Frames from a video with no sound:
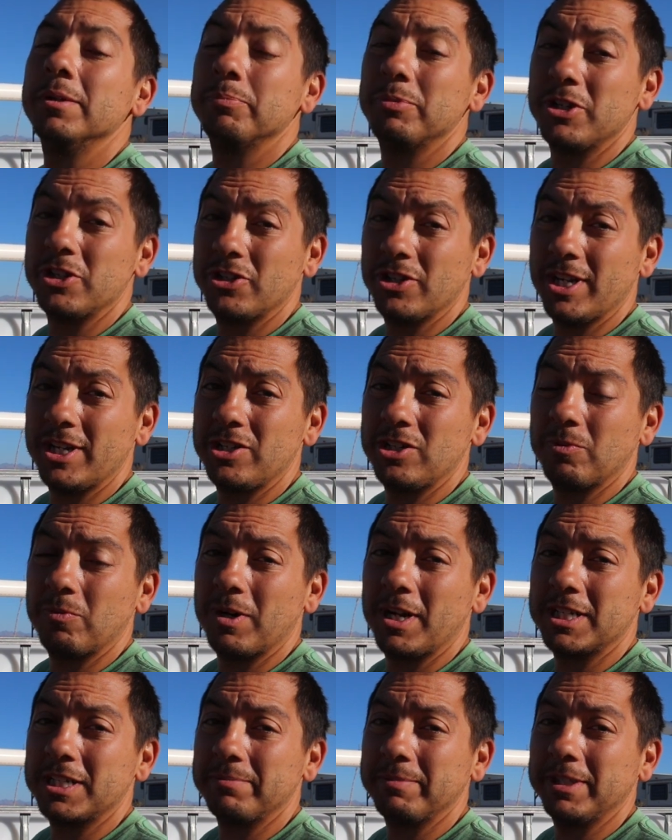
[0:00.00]
appreciate you
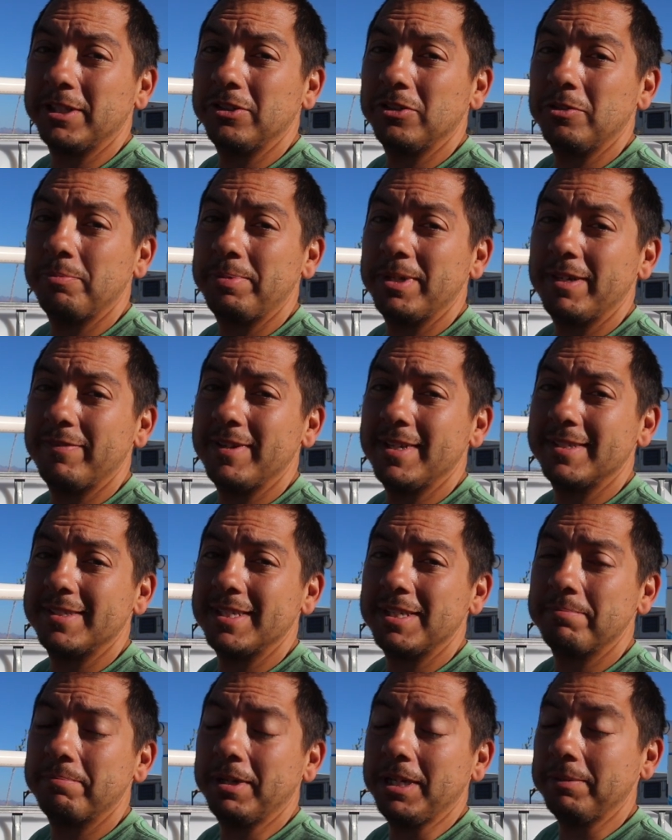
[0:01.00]
watching me glue P V
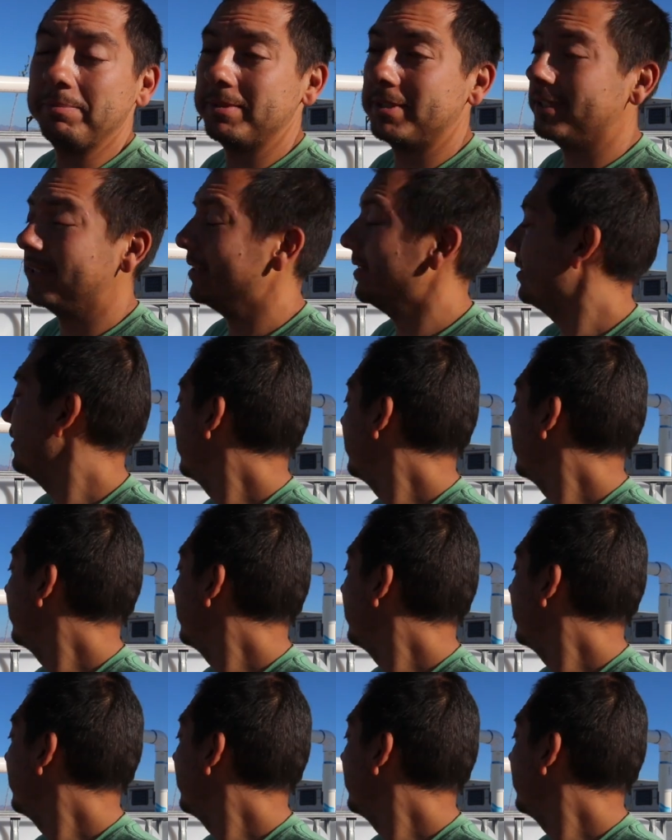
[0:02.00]
C pipes.